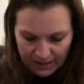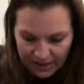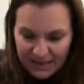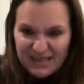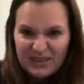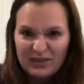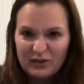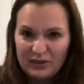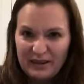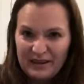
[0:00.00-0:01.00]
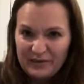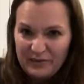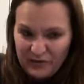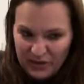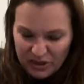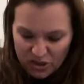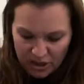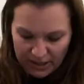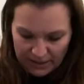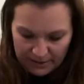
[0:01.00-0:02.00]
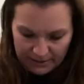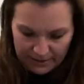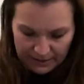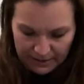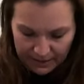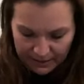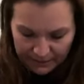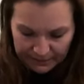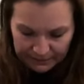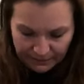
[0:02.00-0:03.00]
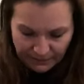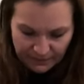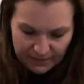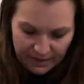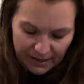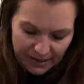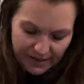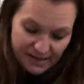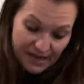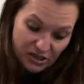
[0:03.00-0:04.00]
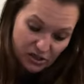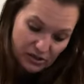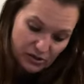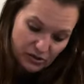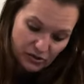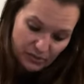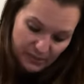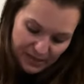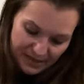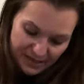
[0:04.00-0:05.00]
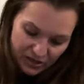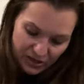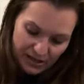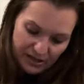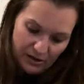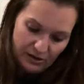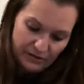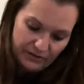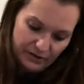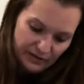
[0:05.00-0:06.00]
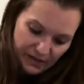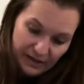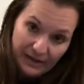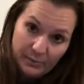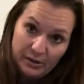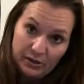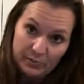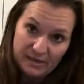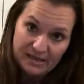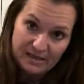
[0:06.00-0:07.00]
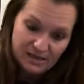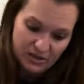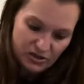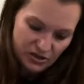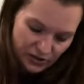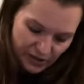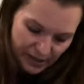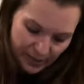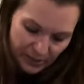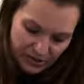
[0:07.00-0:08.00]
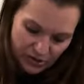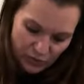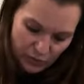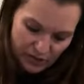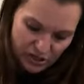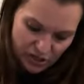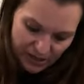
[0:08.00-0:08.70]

And it's going to look like fudgy. And this actually is good because then you're getting all of, if you have any bigger pieces, you're still getting them all squished